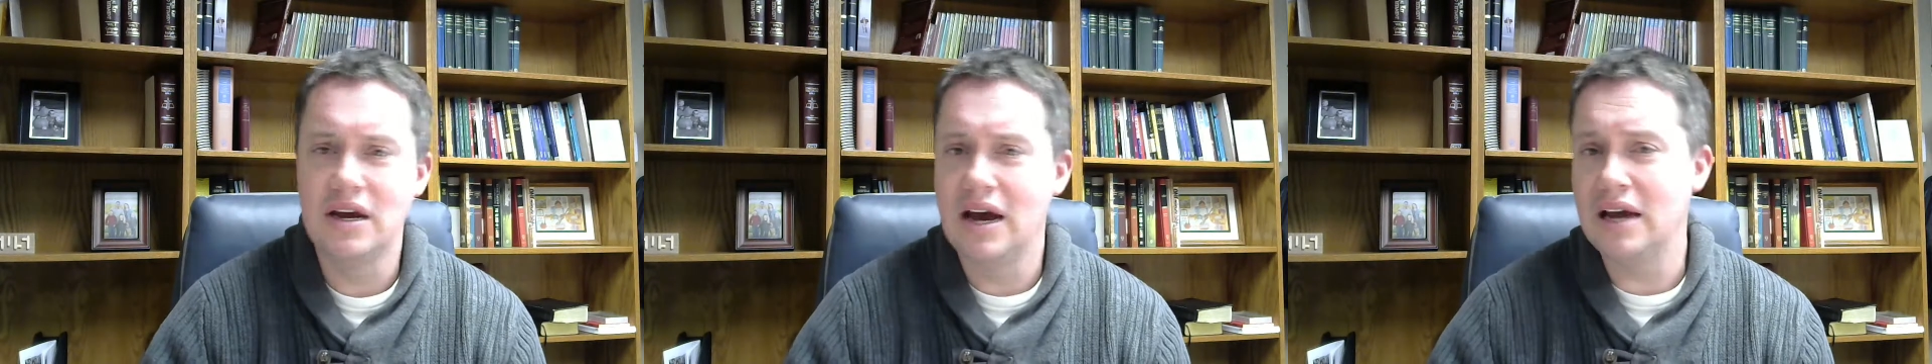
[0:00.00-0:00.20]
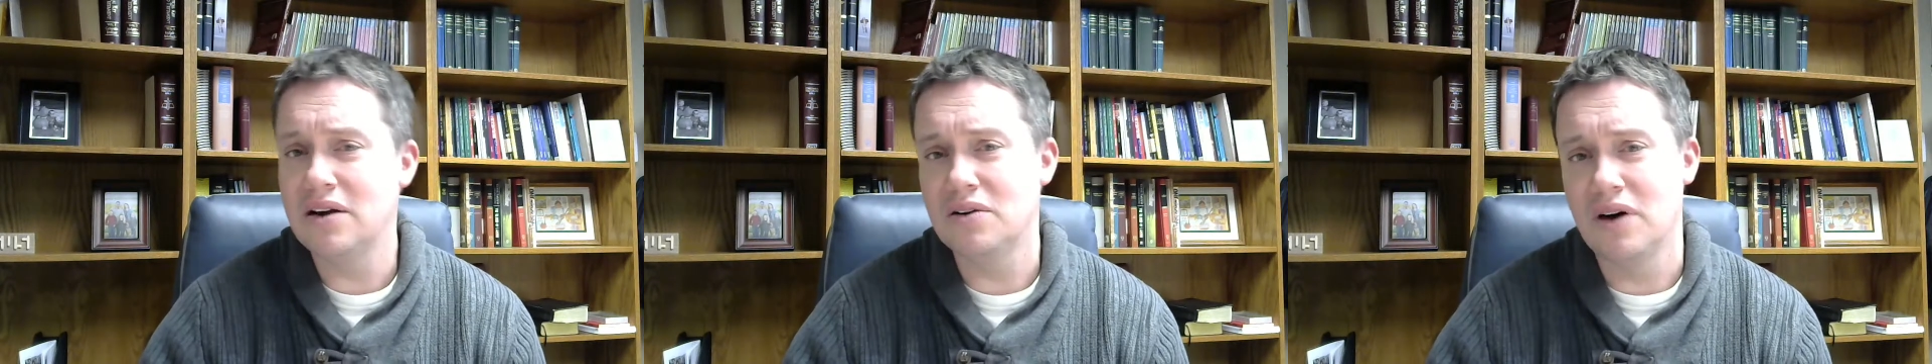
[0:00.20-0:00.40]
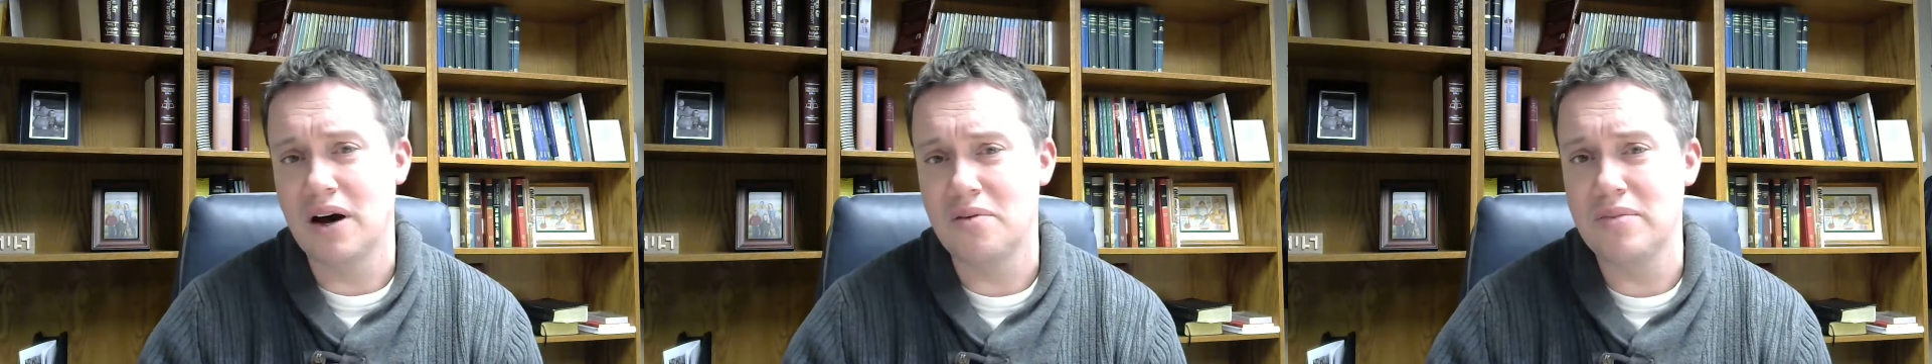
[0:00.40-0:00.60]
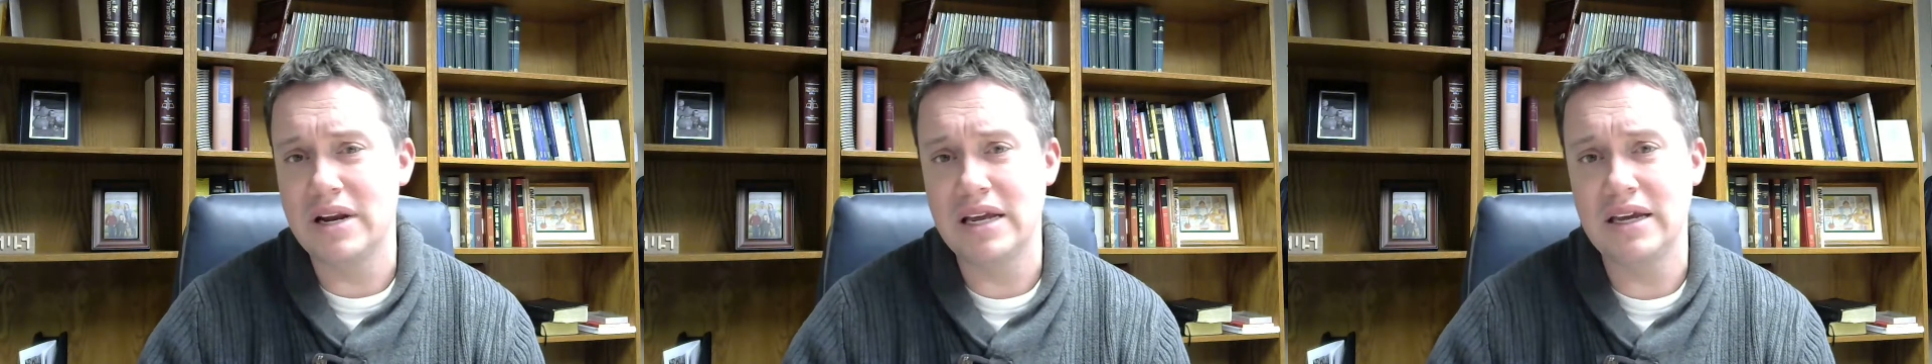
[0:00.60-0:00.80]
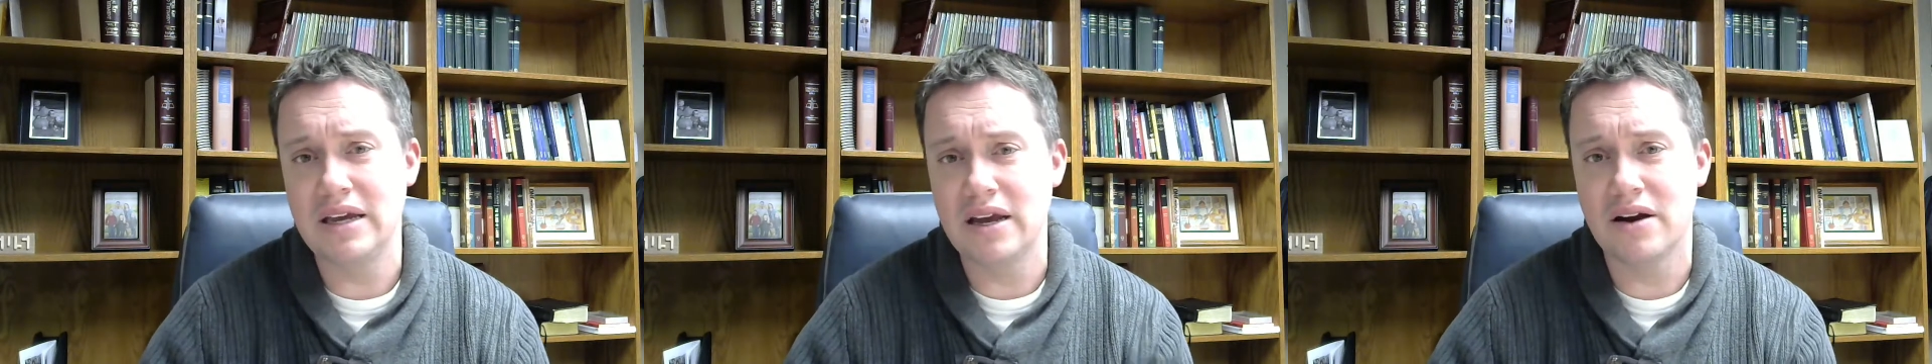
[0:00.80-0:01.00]
I don't know how many
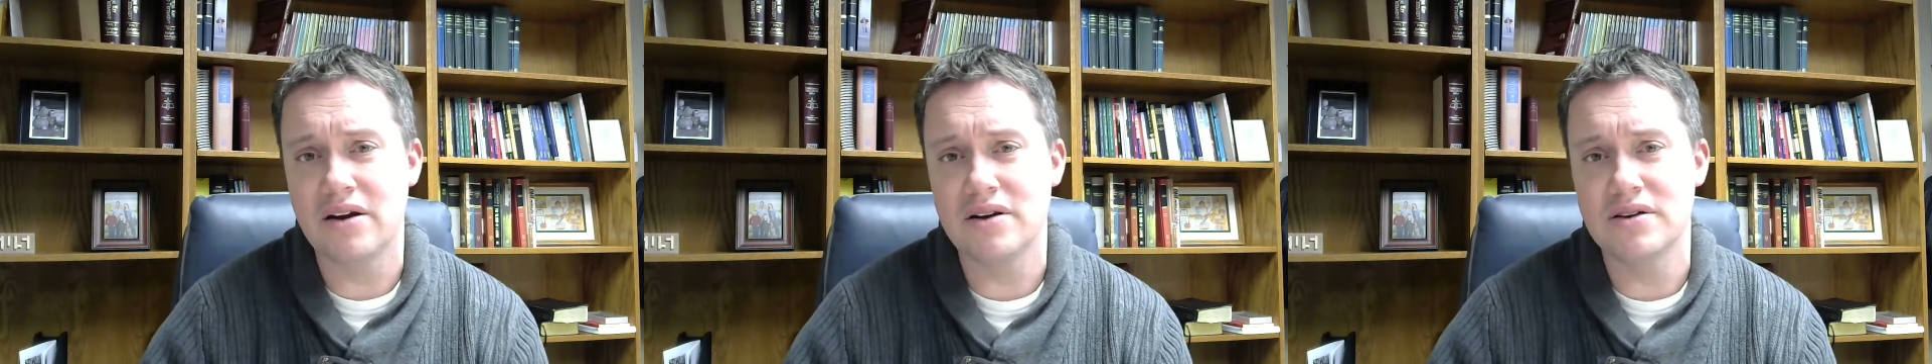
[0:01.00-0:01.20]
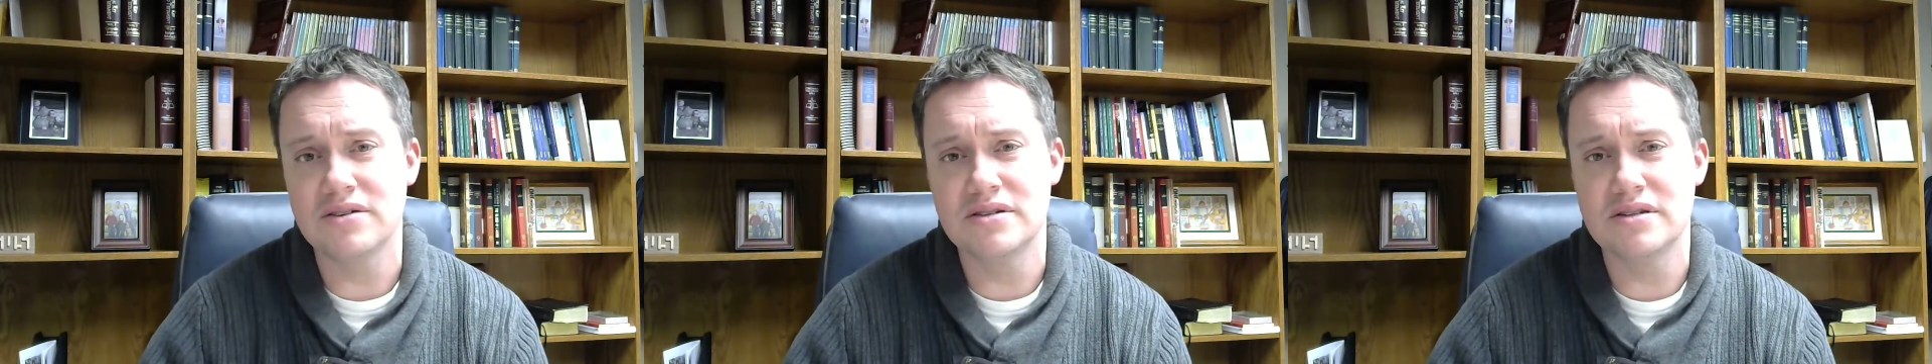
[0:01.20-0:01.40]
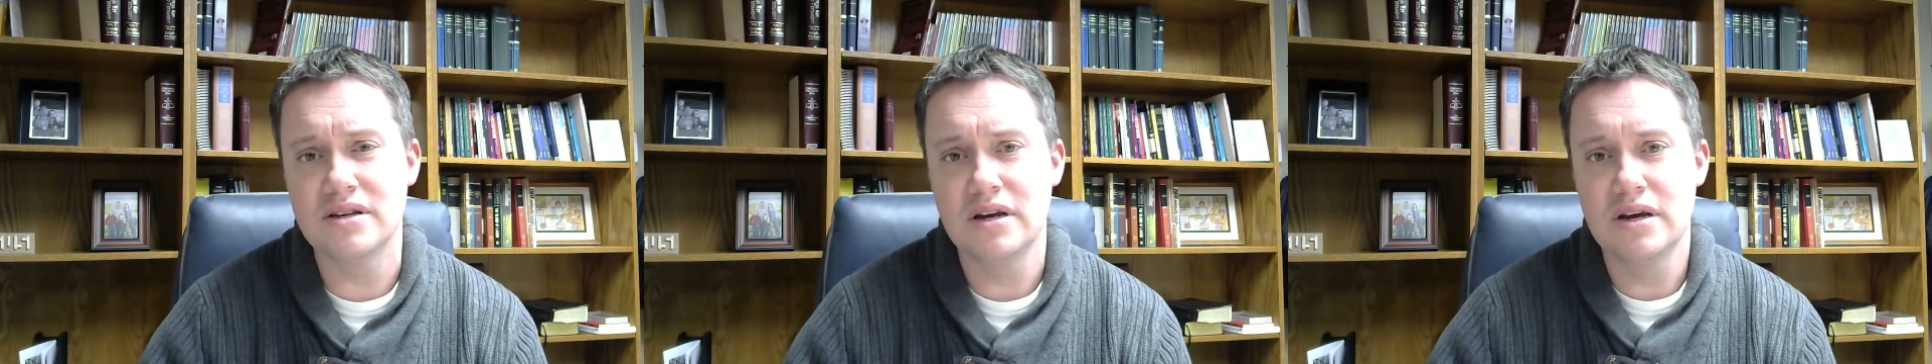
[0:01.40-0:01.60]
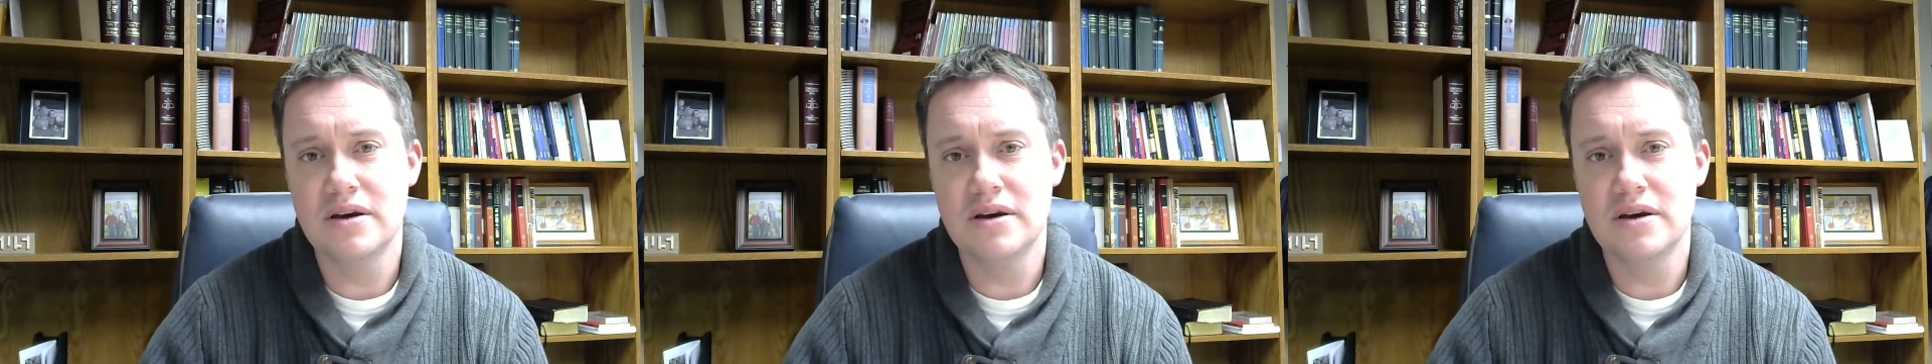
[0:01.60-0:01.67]
years,